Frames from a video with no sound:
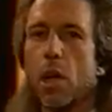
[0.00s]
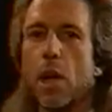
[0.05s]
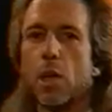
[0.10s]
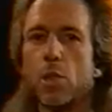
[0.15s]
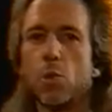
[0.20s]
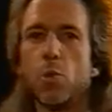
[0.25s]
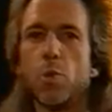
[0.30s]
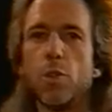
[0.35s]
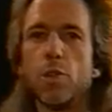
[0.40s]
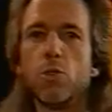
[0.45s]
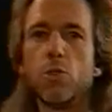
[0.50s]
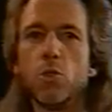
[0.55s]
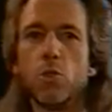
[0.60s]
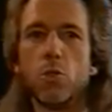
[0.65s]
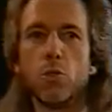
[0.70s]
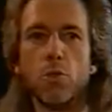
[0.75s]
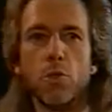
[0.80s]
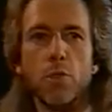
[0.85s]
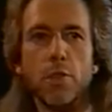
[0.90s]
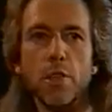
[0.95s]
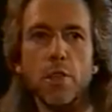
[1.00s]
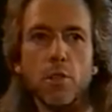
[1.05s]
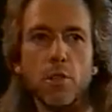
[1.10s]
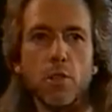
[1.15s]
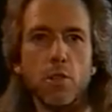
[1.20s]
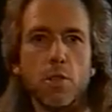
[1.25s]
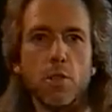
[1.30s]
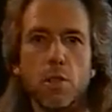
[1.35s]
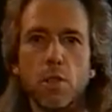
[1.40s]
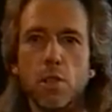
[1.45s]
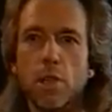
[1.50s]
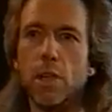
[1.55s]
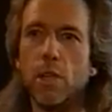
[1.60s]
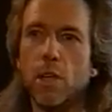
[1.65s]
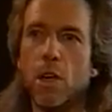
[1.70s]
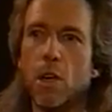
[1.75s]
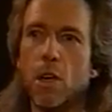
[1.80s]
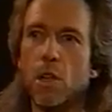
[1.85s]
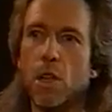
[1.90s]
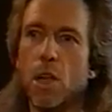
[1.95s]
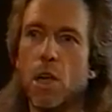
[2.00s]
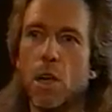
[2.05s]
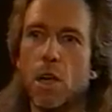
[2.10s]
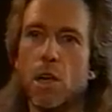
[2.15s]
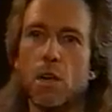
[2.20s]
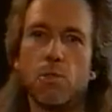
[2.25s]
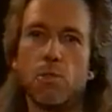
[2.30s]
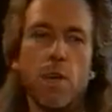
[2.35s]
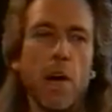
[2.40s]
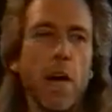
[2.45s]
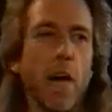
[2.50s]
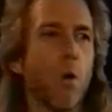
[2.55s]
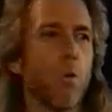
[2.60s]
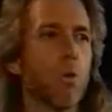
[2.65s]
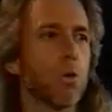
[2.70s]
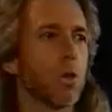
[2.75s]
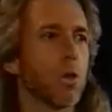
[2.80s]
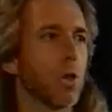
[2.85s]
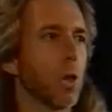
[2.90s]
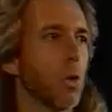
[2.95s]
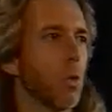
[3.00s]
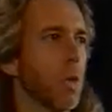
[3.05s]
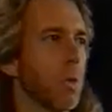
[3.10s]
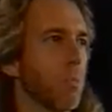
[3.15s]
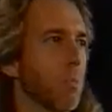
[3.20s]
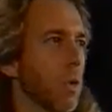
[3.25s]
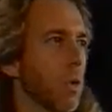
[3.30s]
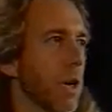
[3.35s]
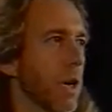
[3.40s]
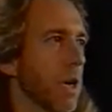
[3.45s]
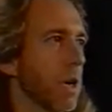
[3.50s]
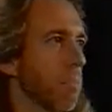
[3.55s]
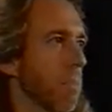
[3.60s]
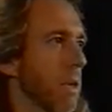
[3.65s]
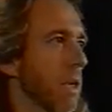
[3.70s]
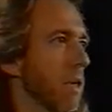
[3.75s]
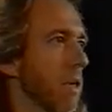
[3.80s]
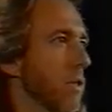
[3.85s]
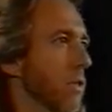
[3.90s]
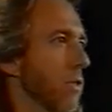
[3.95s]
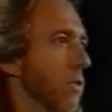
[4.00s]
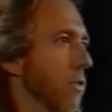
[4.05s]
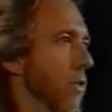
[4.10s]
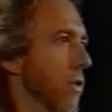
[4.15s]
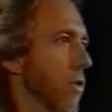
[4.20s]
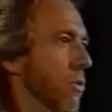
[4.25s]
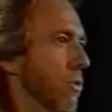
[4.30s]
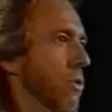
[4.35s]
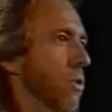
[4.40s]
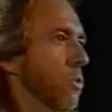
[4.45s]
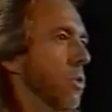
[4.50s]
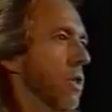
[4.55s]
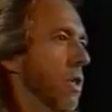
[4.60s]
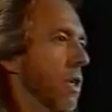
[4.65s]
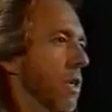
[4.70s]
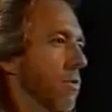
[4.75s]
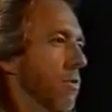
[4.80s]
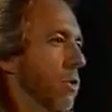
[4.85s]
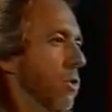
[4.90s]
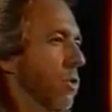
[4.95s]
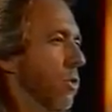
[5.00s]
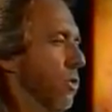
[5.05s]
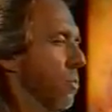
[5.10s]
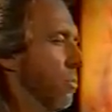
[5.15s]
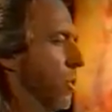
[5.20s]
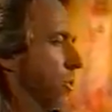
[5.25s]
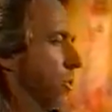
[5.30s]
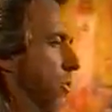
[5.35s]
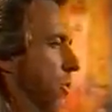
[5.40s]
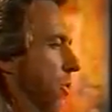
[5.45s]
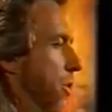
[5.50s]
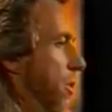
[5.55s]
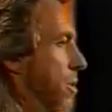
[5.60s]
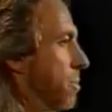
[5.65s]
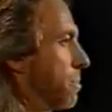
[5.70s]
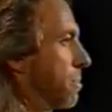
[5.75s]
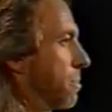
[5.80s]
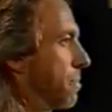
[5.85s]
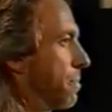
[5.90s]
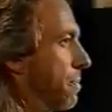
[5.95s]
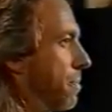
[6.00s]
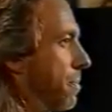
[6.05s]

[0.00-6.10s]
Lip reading: how do we do this in our lives? How is it that we bring peace to those that we love and hold most dear?